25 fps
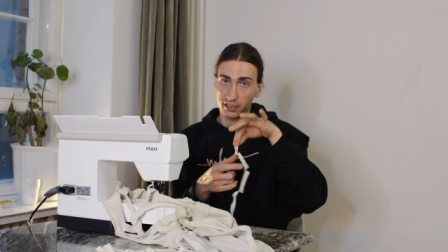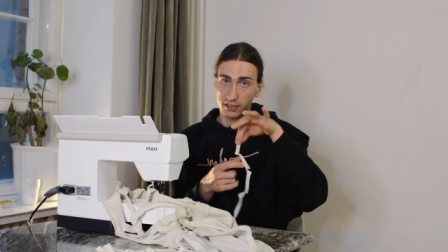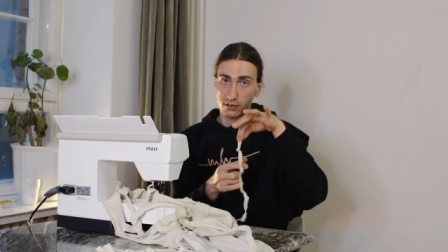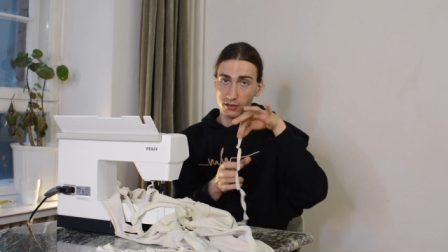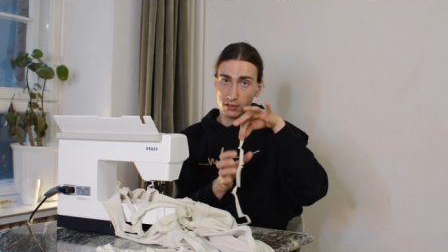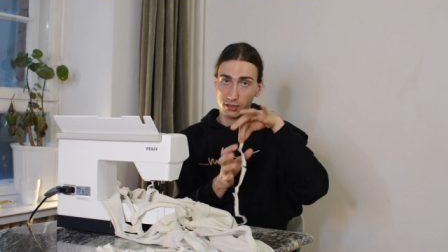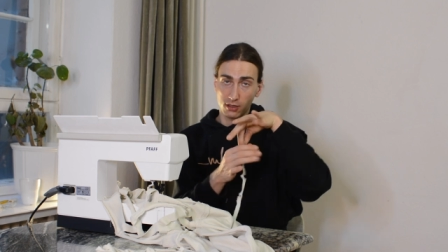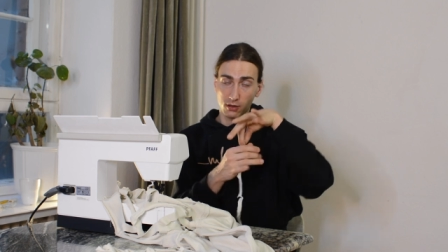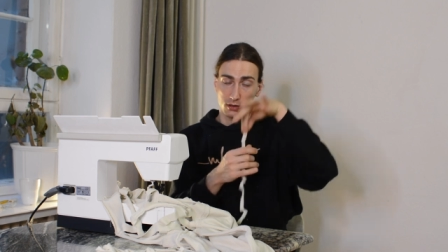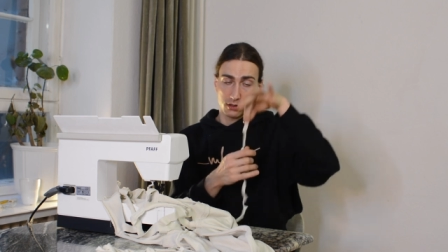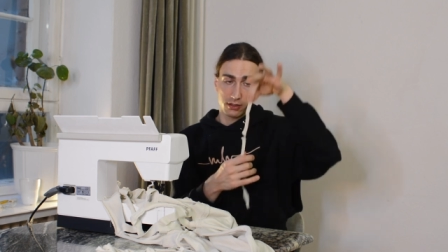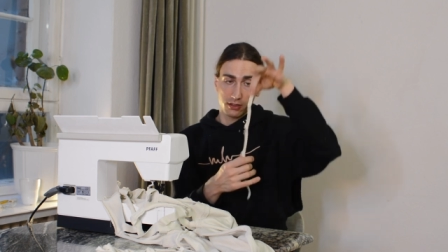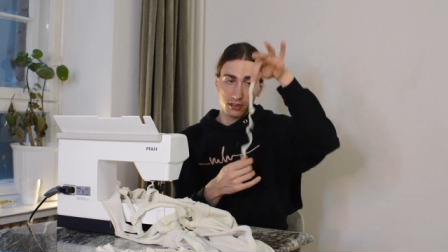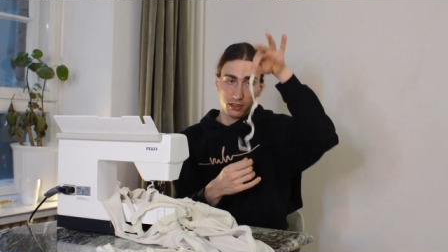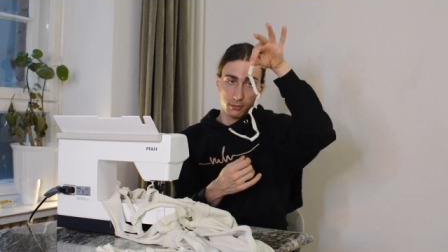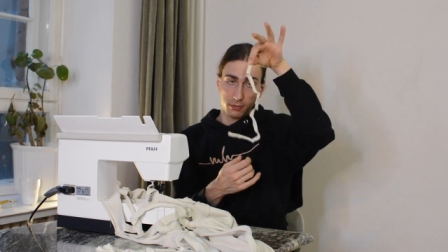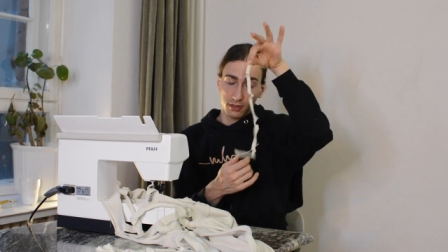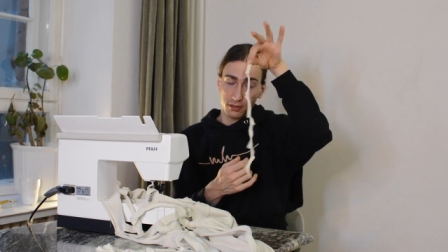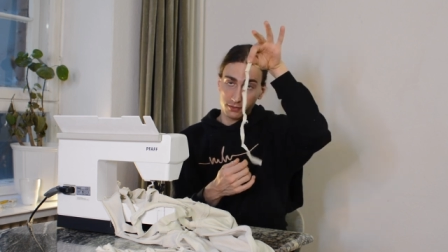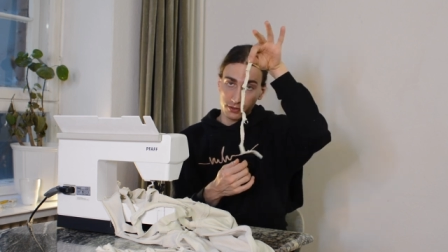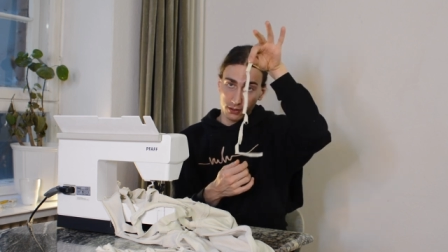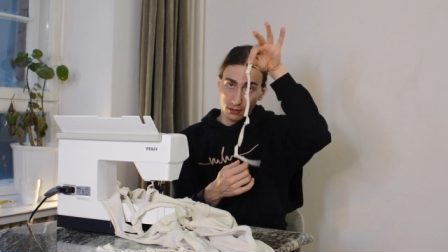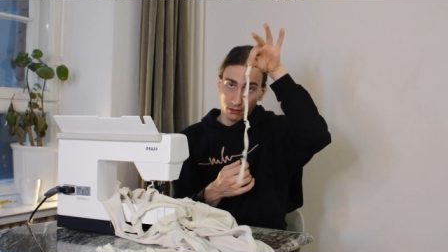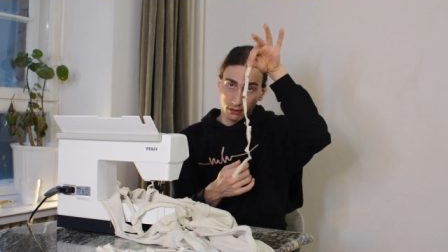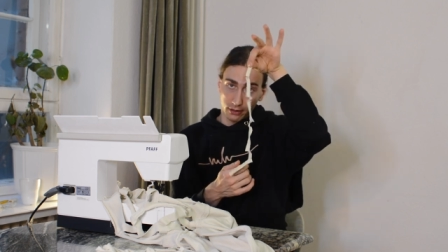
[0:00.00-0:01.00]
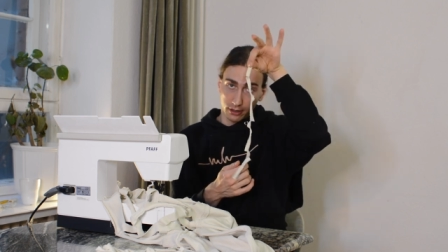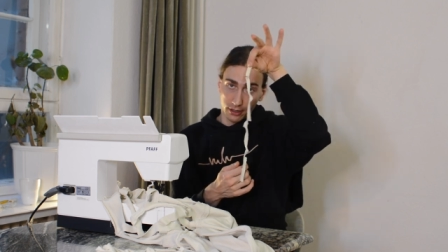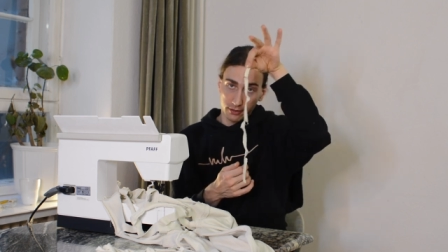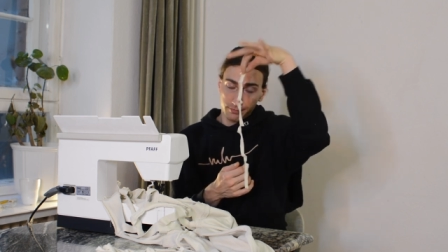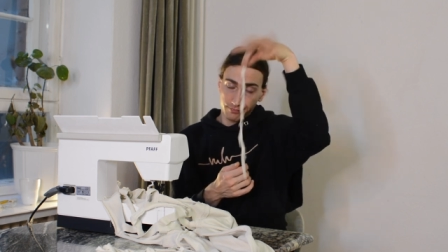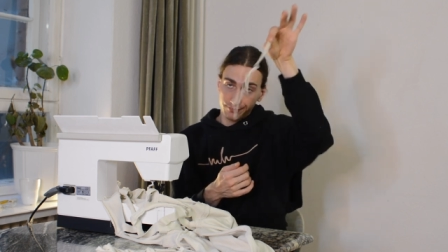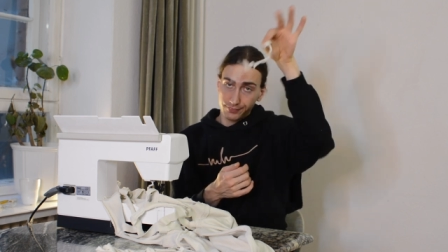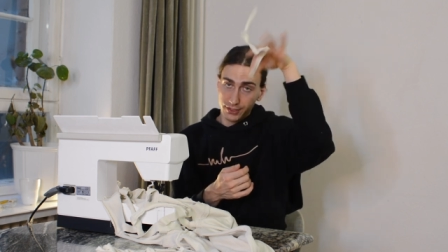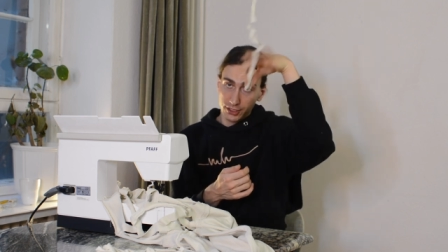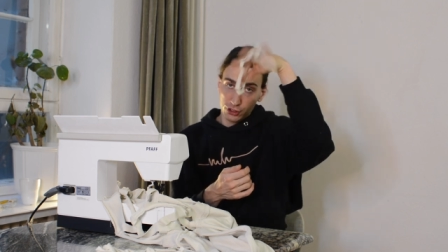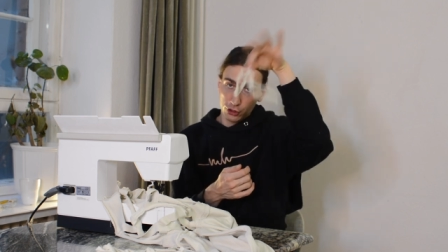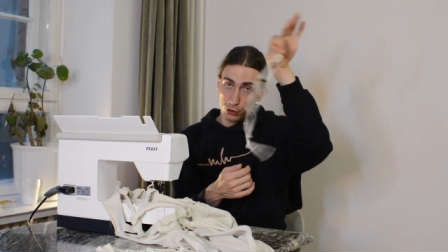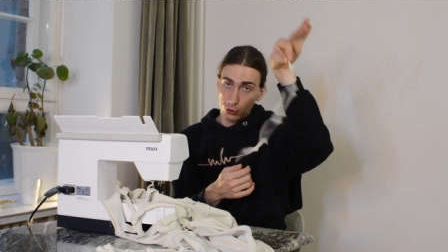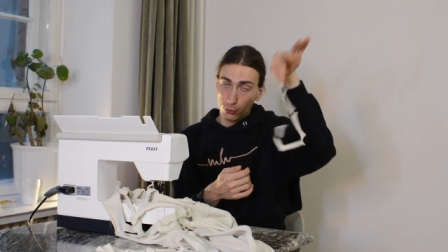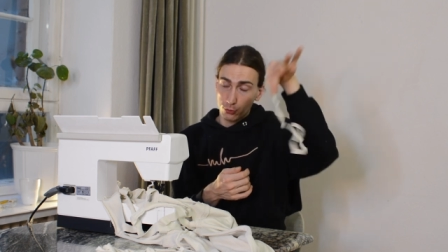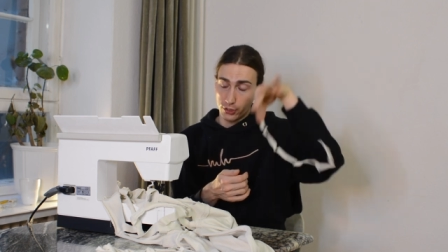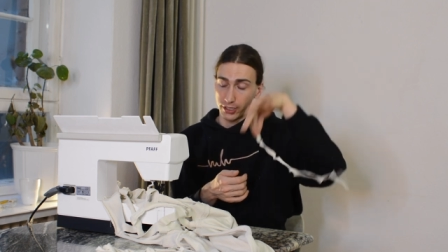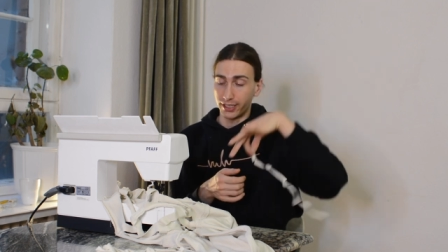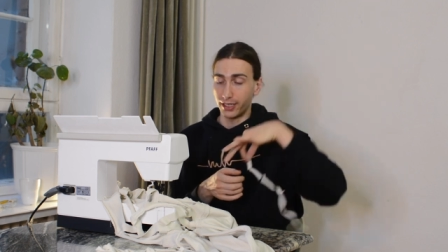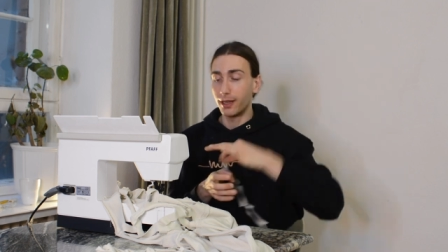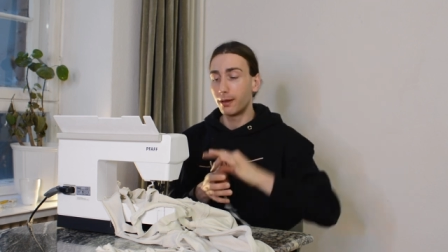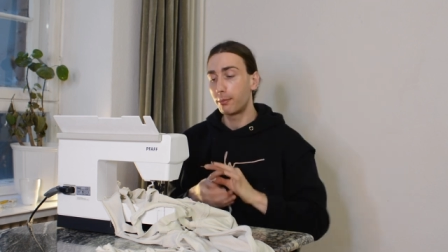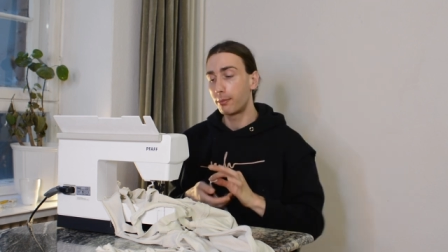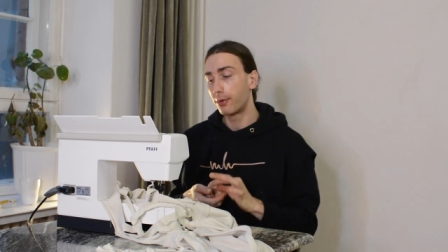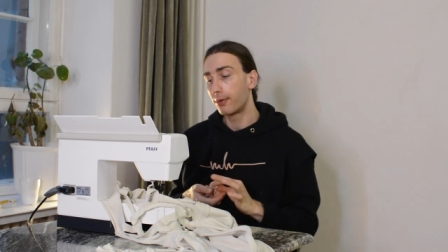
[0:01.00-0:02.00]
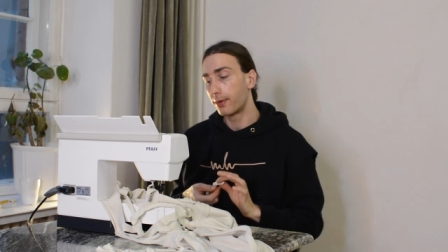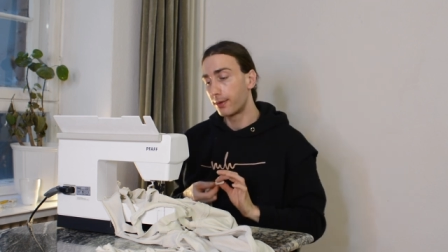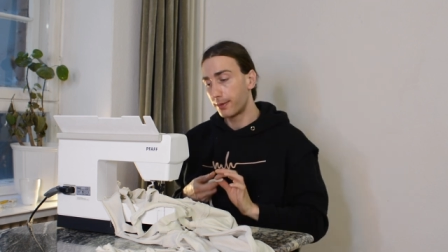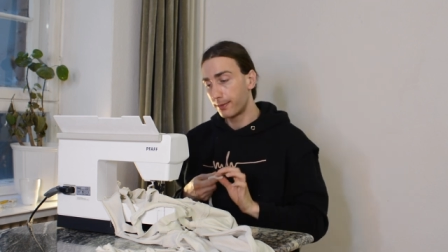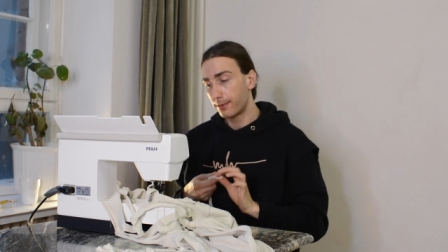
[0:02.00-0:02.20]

is to sew on top of your strip.